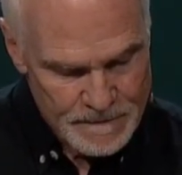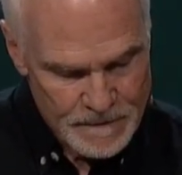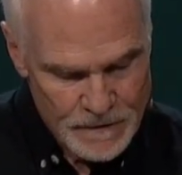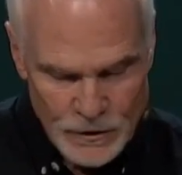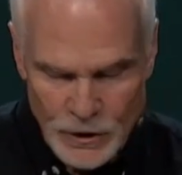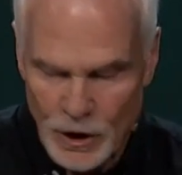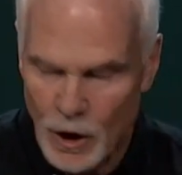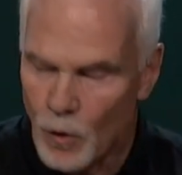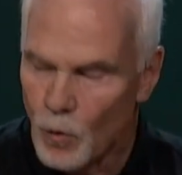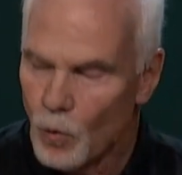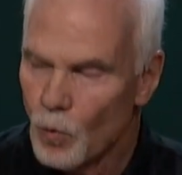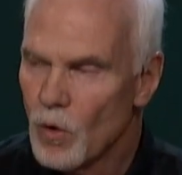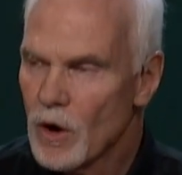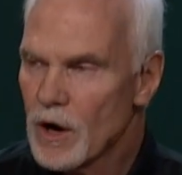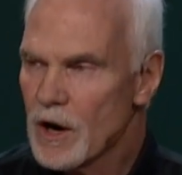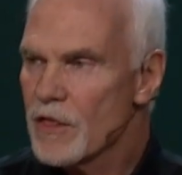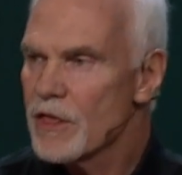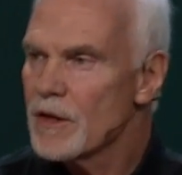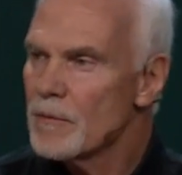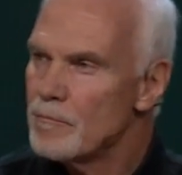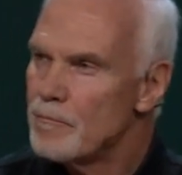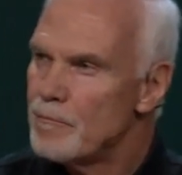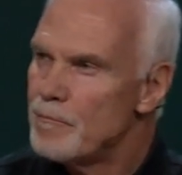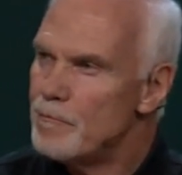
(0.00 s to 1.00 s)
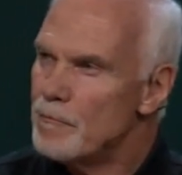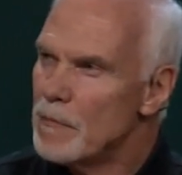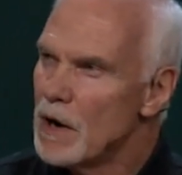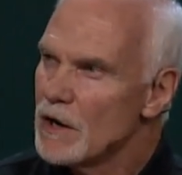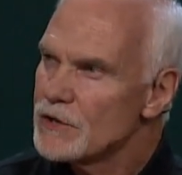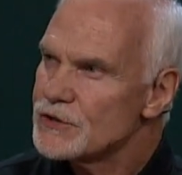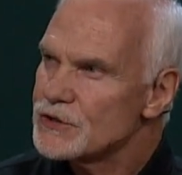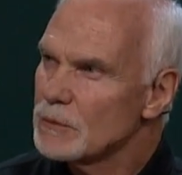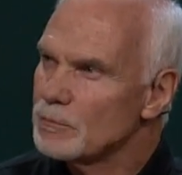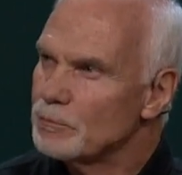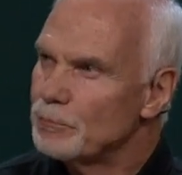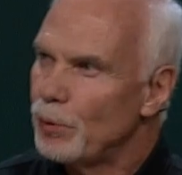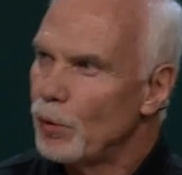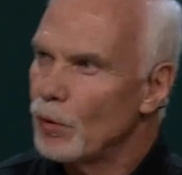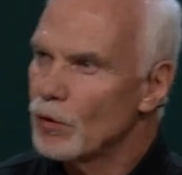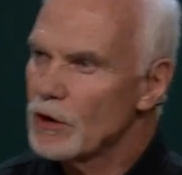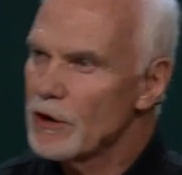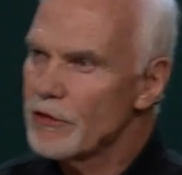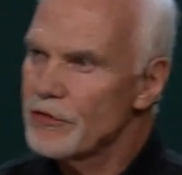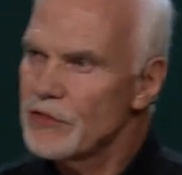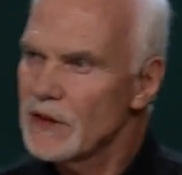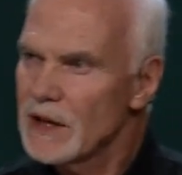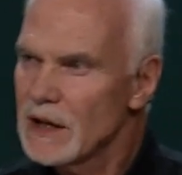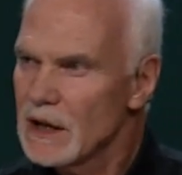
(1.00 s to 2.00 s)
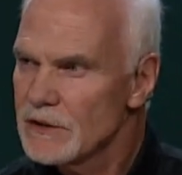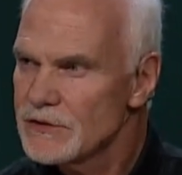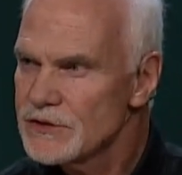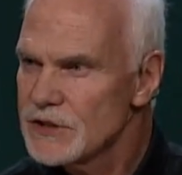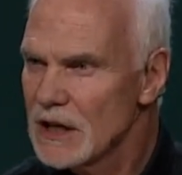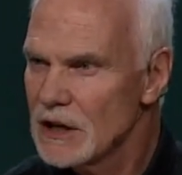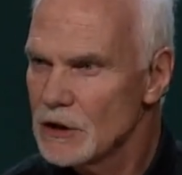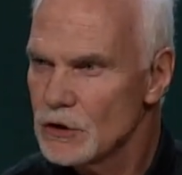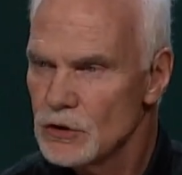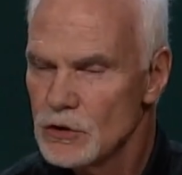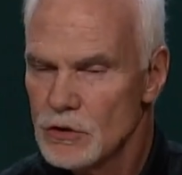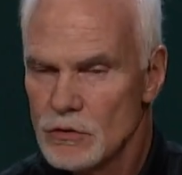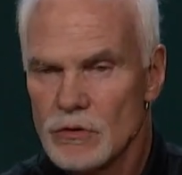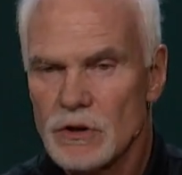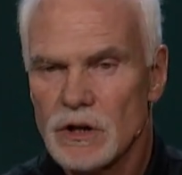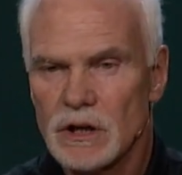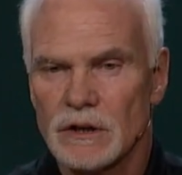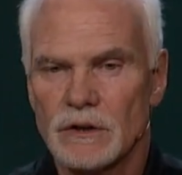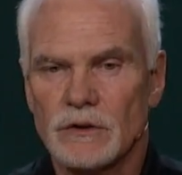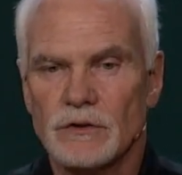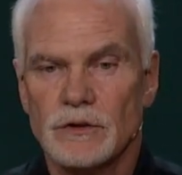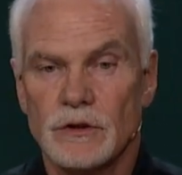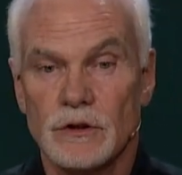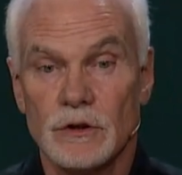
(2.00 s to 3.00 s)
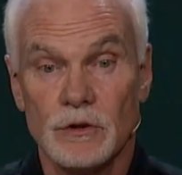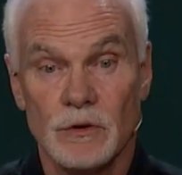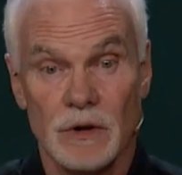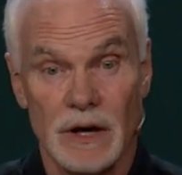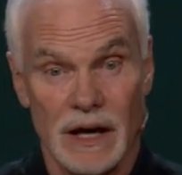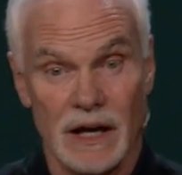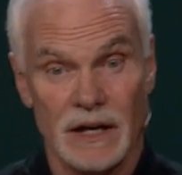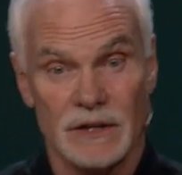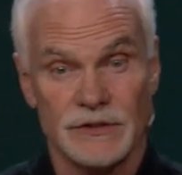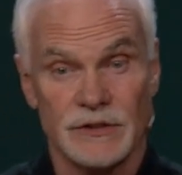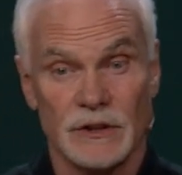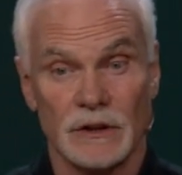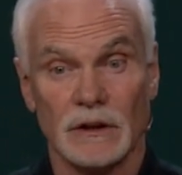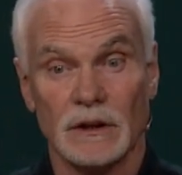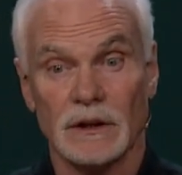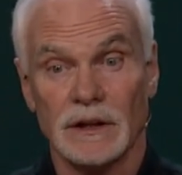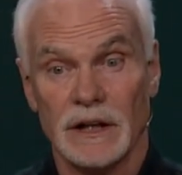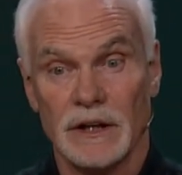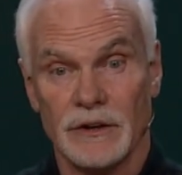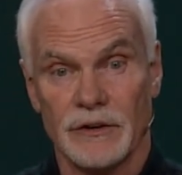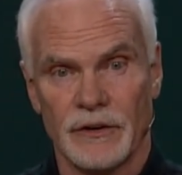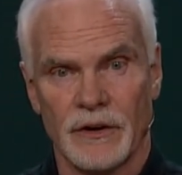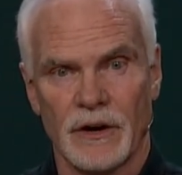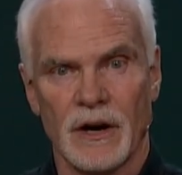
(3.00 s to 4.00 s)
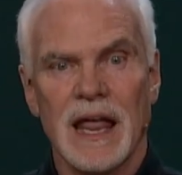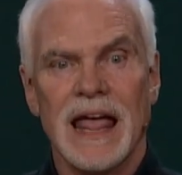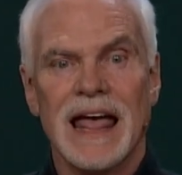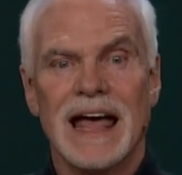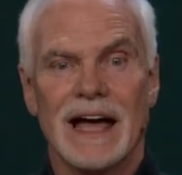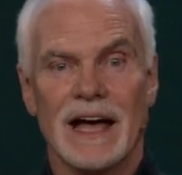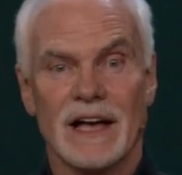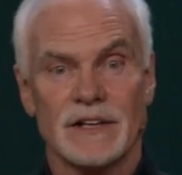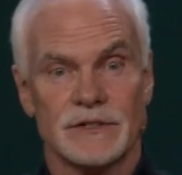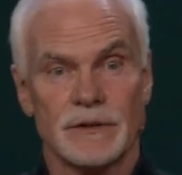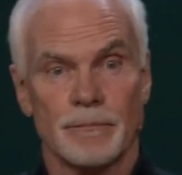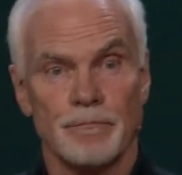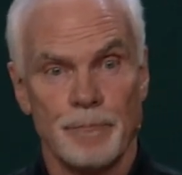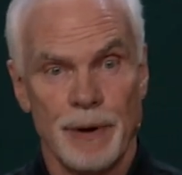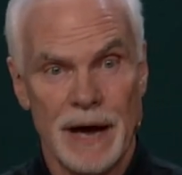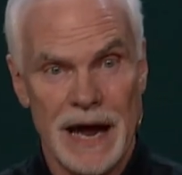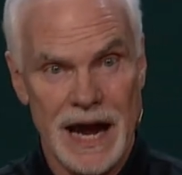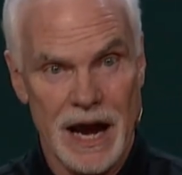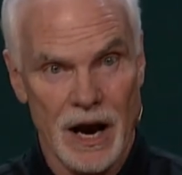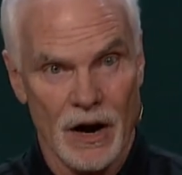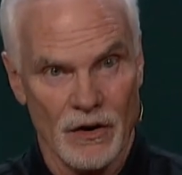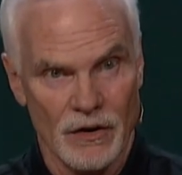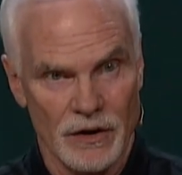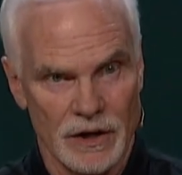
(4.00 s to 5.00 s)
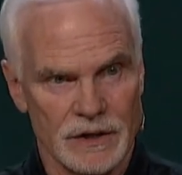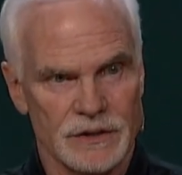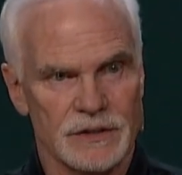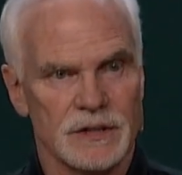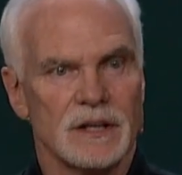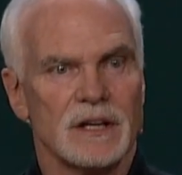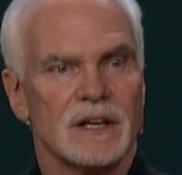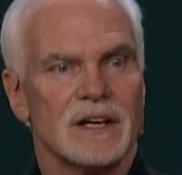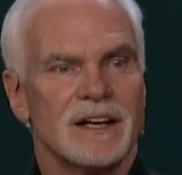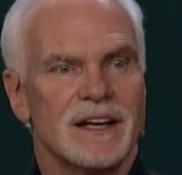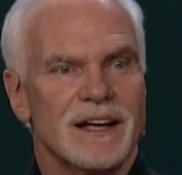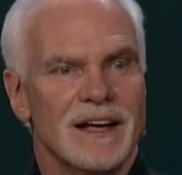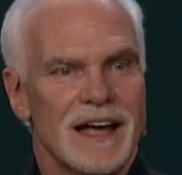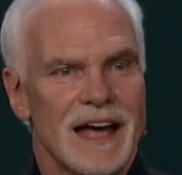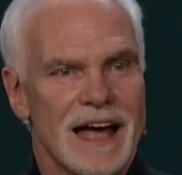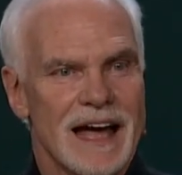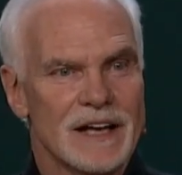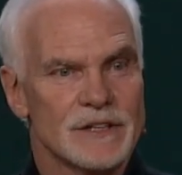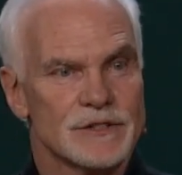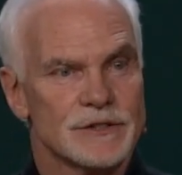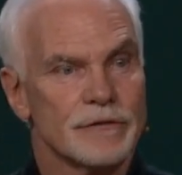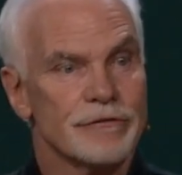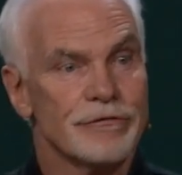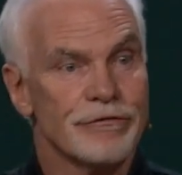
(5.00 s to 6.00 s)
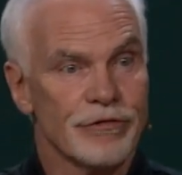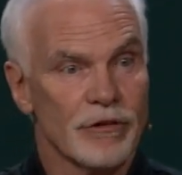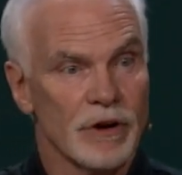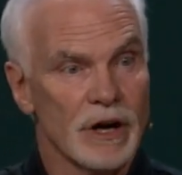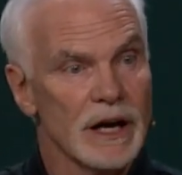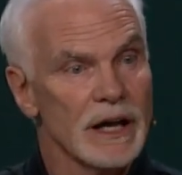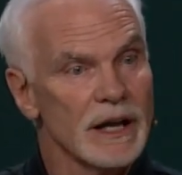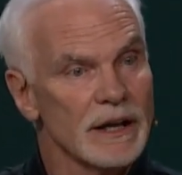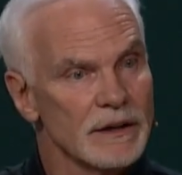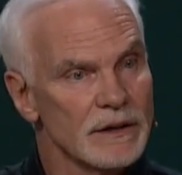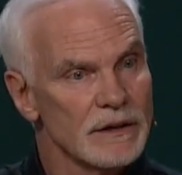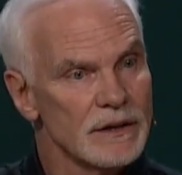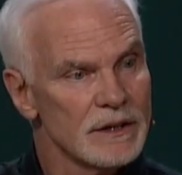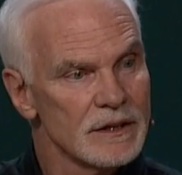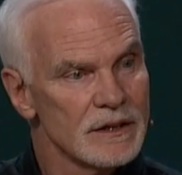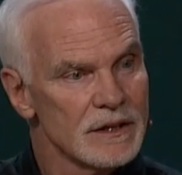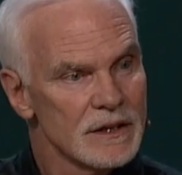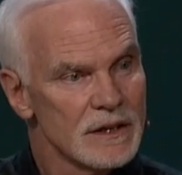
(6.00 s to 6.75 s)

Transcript: You know, one of the most important things that you can do as a leader, as a parent, as a friend,